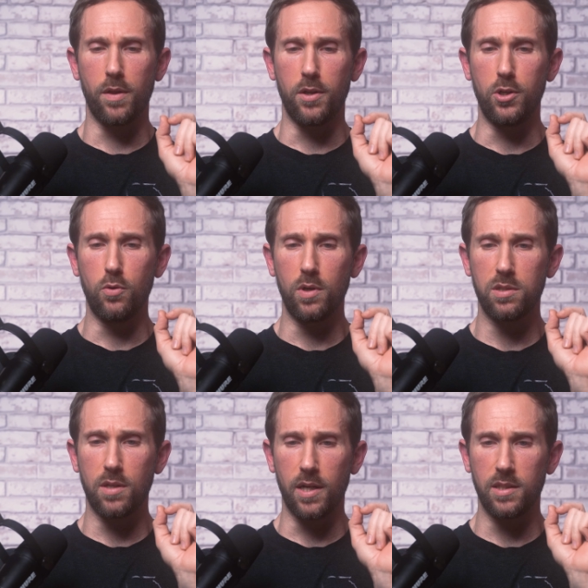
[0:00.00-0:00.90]
of the
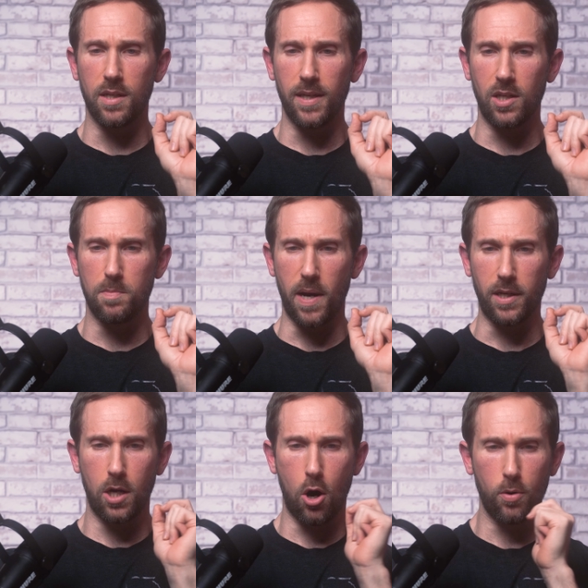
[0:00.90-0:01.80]
newest studies, I think it's by
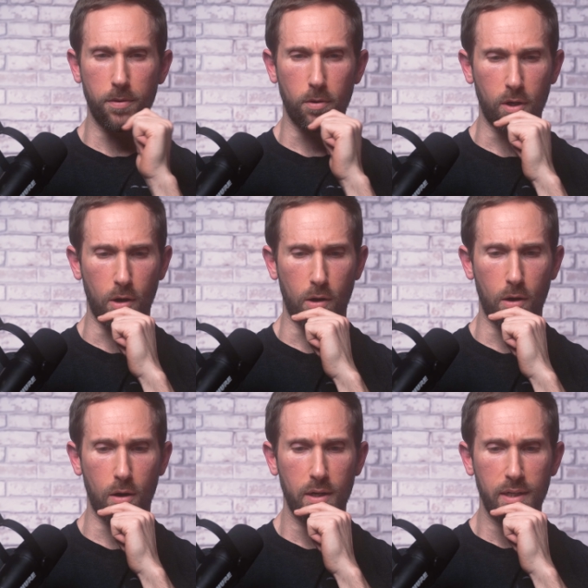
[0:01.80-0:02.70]
Carr